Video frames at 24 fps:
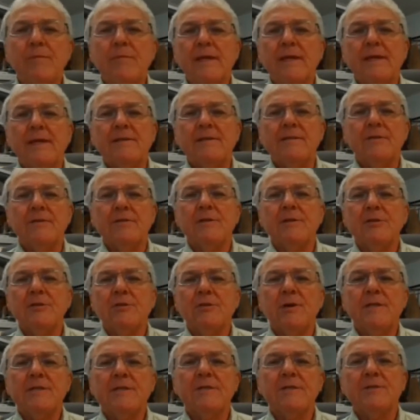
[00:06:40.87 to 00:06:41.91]
And so the
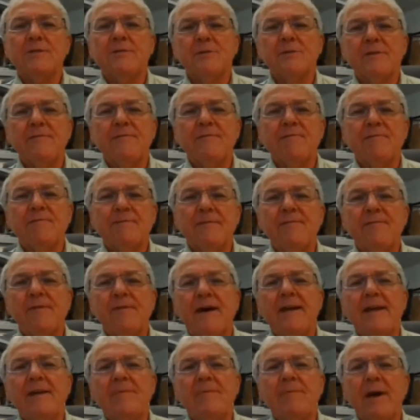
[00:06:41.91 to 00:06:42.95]
choices are
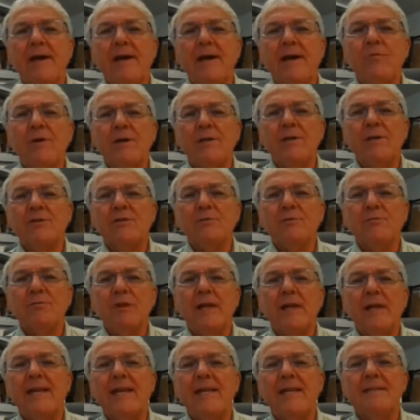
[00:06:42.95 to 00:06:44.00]
defined by what you're
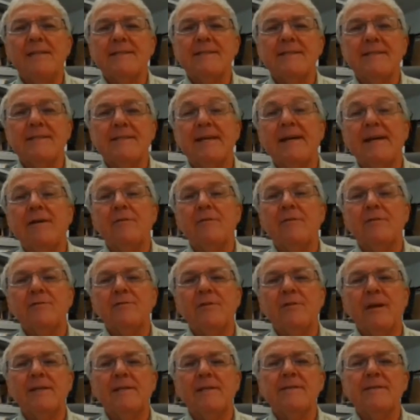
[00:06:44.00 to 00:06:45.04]
planning to sell or
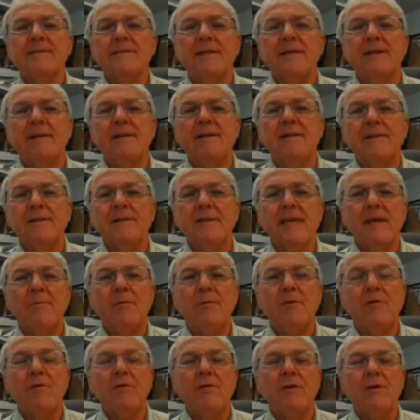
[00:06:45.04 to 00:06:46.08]
trying to sell and the
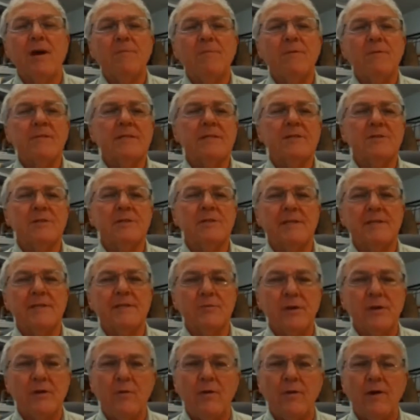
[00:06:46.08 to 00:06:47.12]
chemical composition
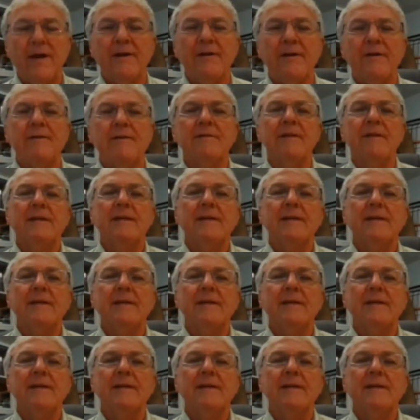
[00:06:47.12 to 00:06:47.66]
that's required.